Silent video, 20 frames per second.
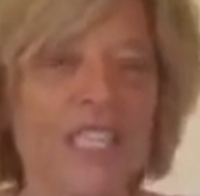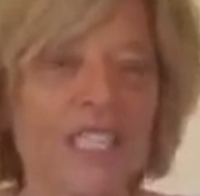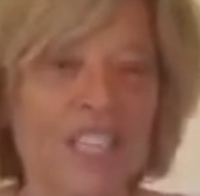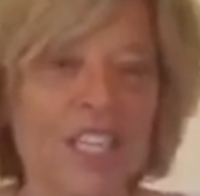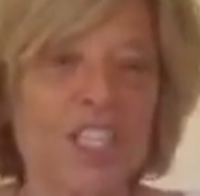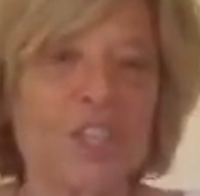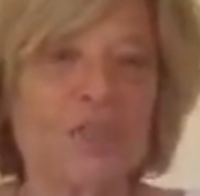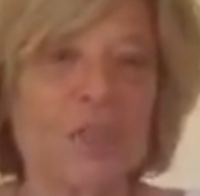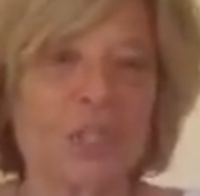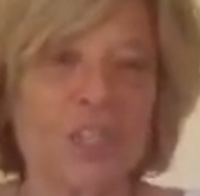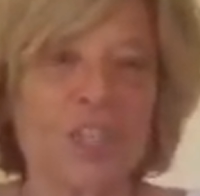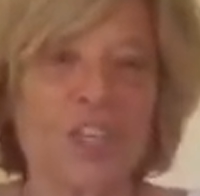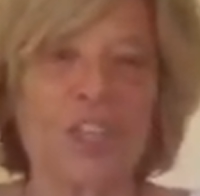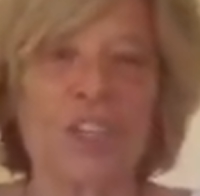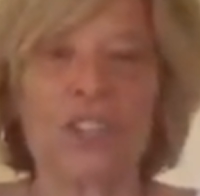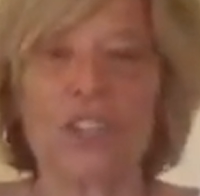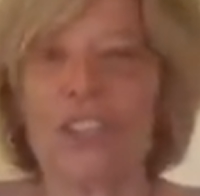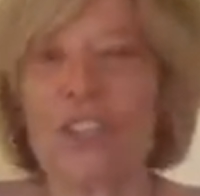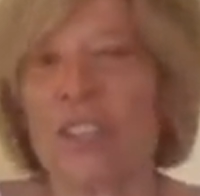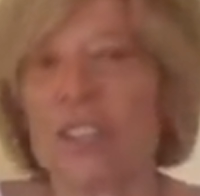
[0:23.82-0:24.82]
does
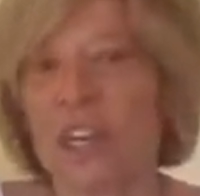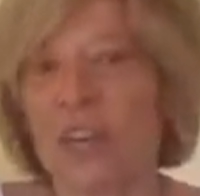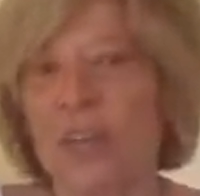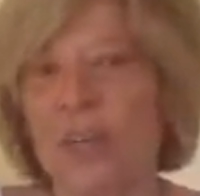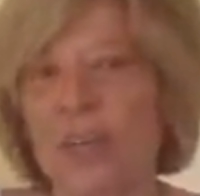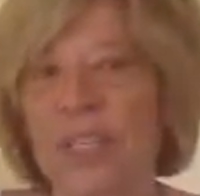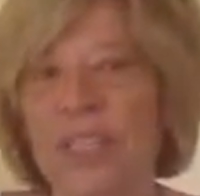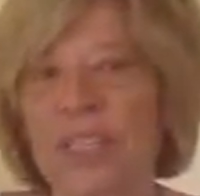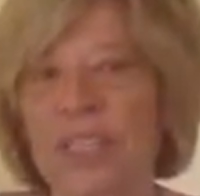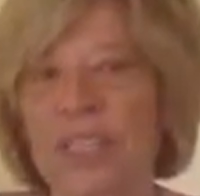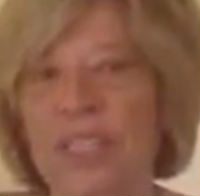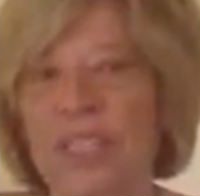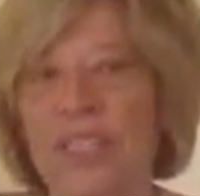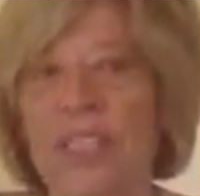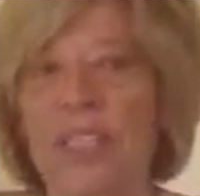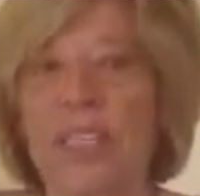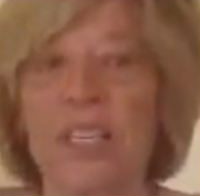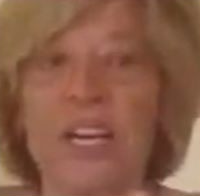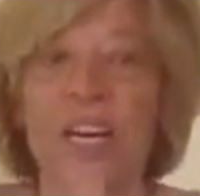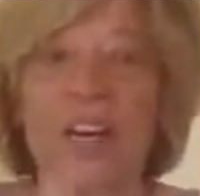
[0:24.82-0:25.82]
return to topics
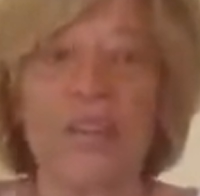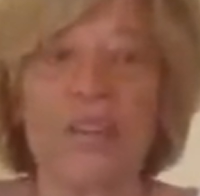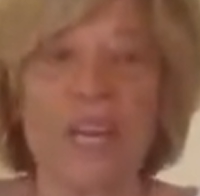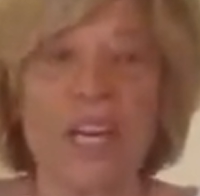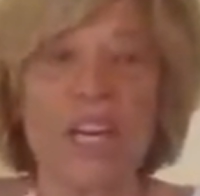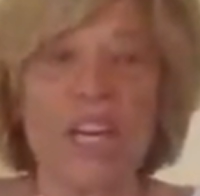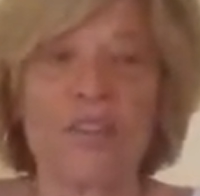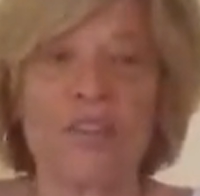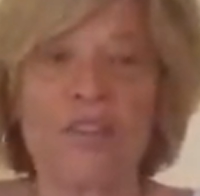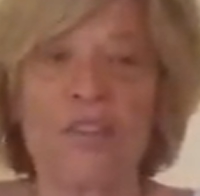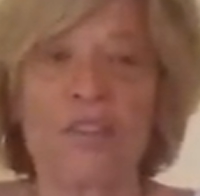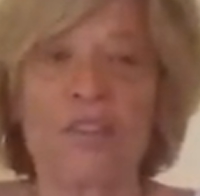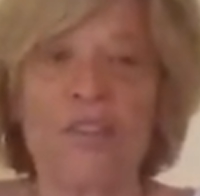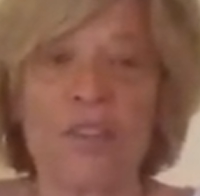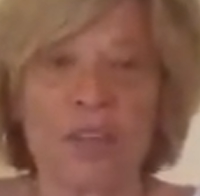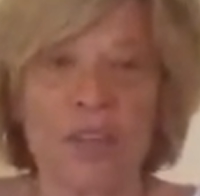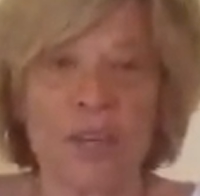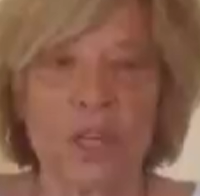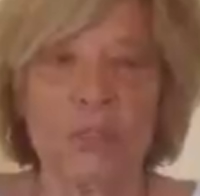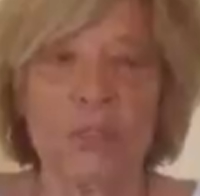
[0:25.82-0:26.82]
of behavioral
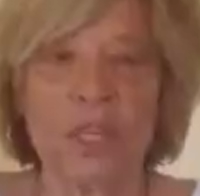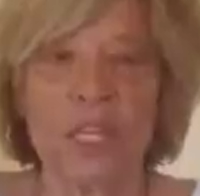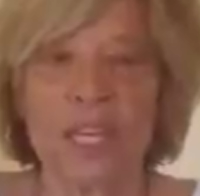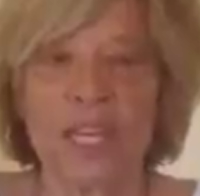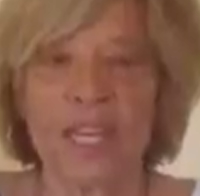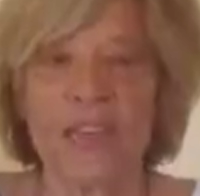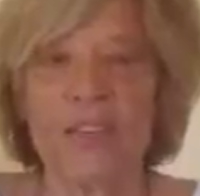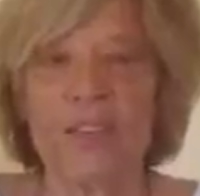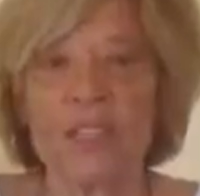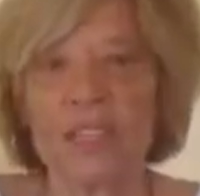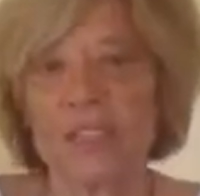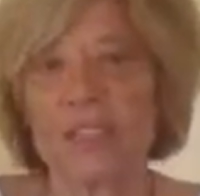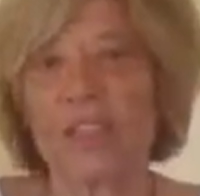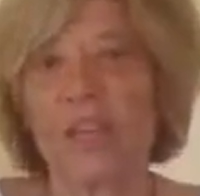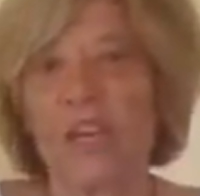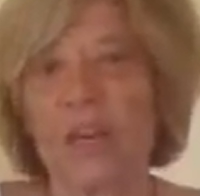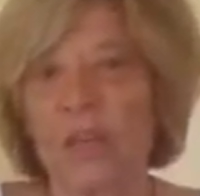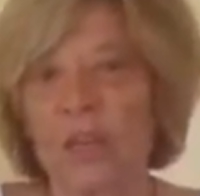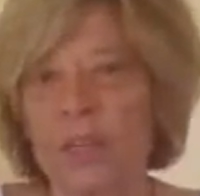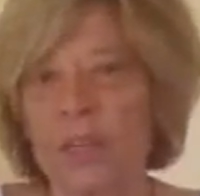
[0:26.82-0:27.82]
theory, but again, this
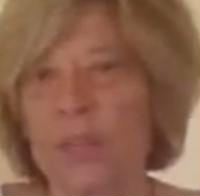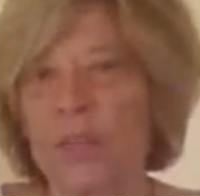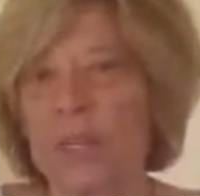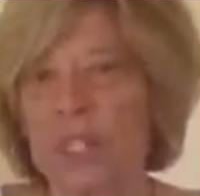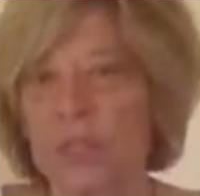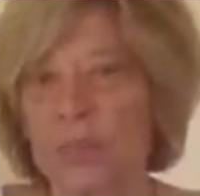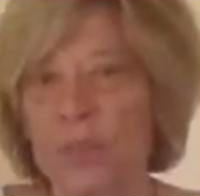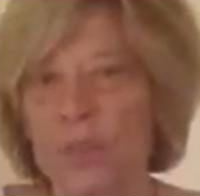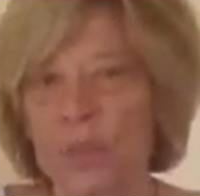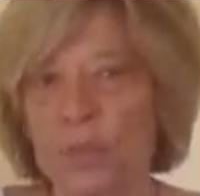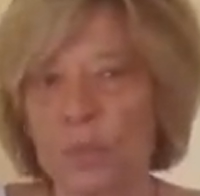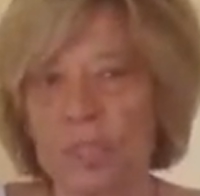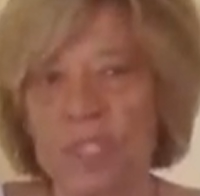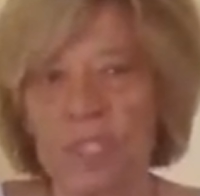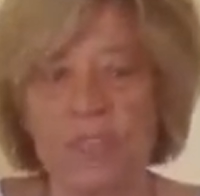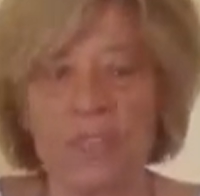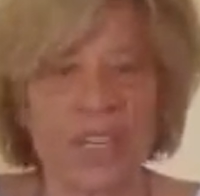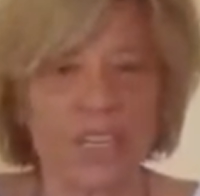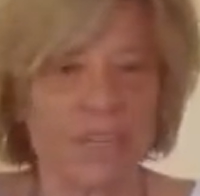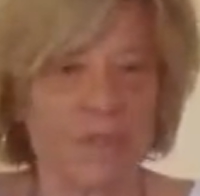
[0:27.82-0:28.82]
time with a much more
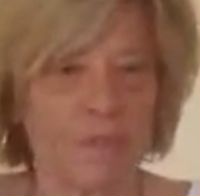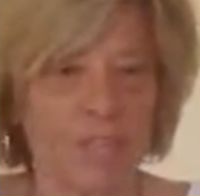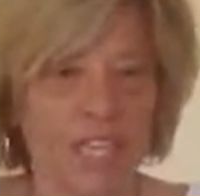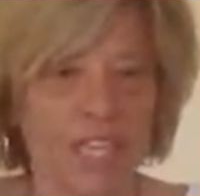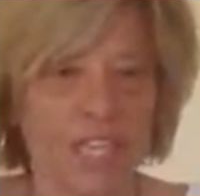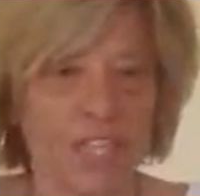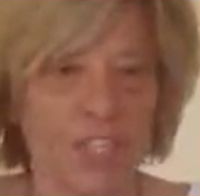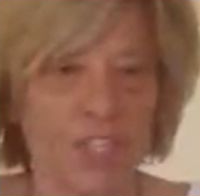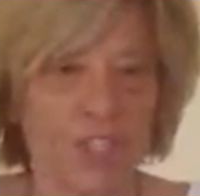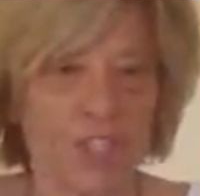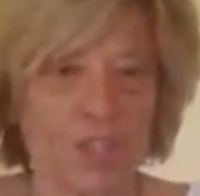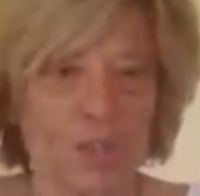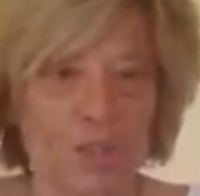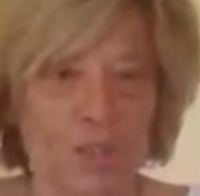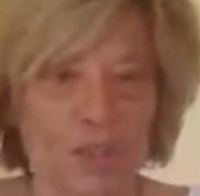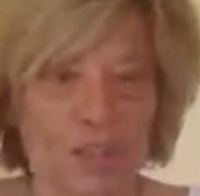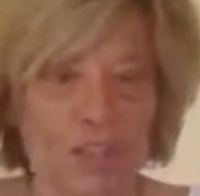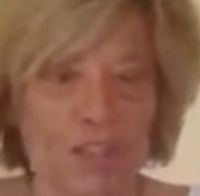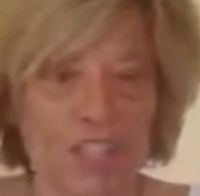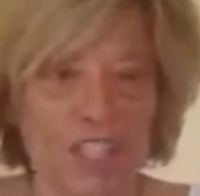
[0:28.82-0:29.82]
specific application to
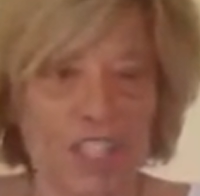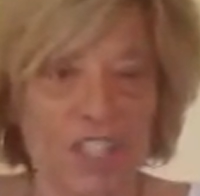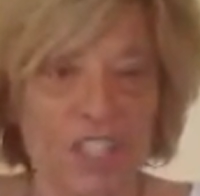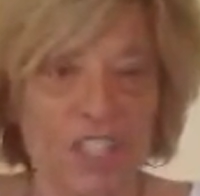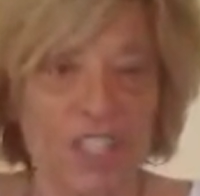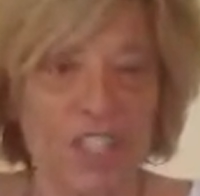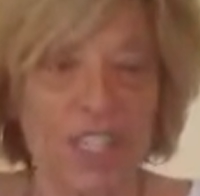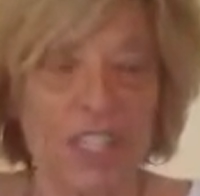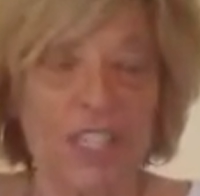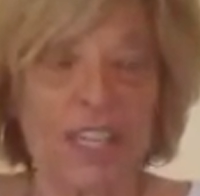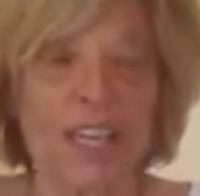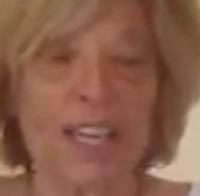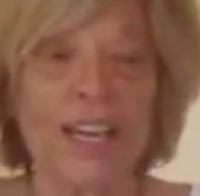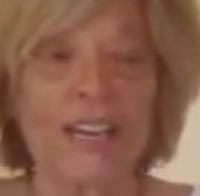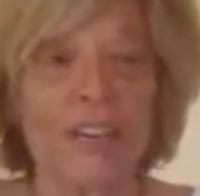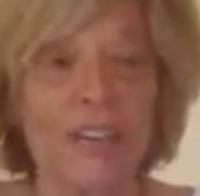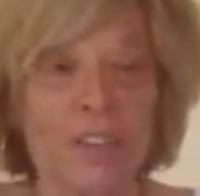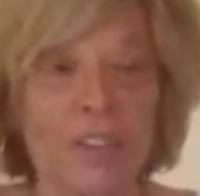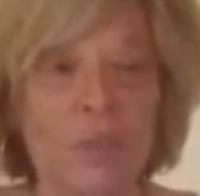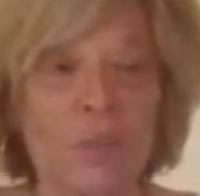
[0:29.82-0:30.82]
motivation
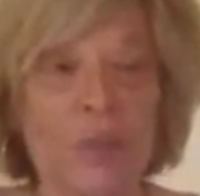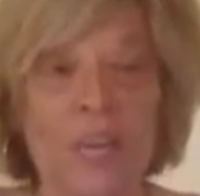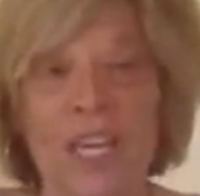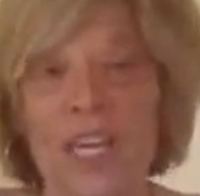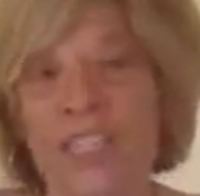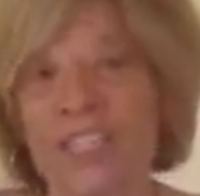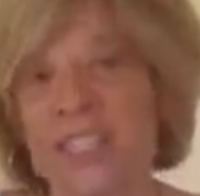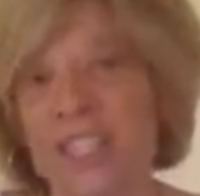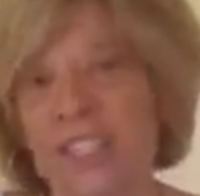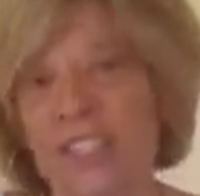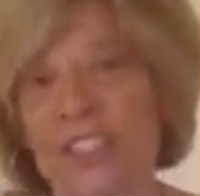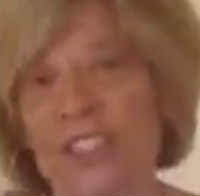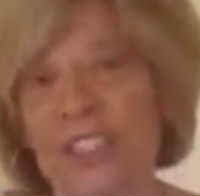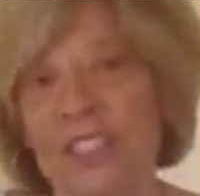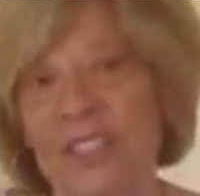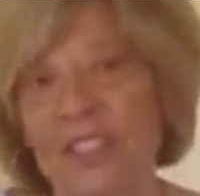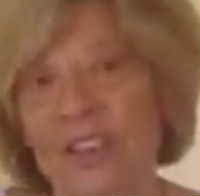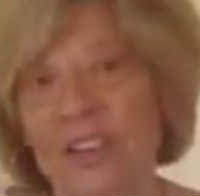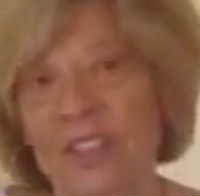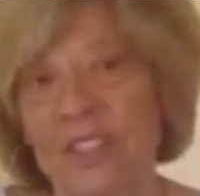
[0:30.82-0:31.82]
and also paying attention
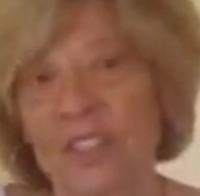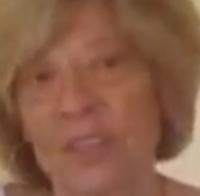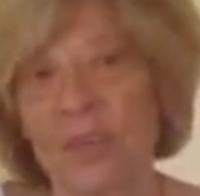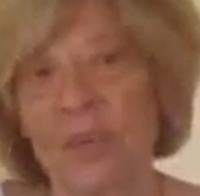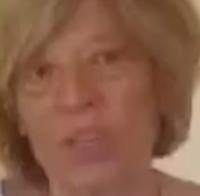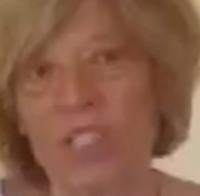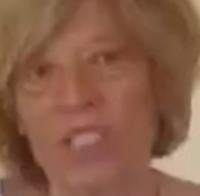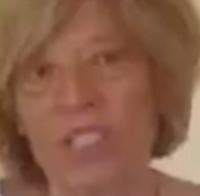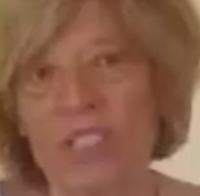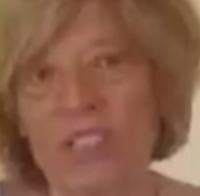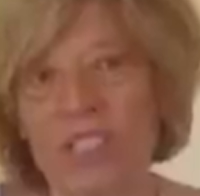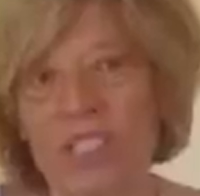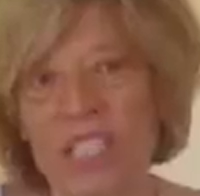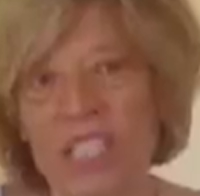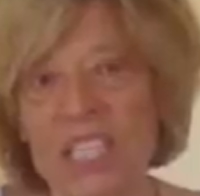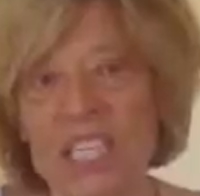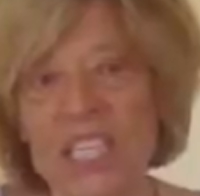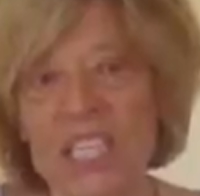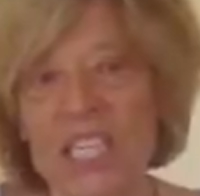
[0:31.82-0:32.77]
to consequences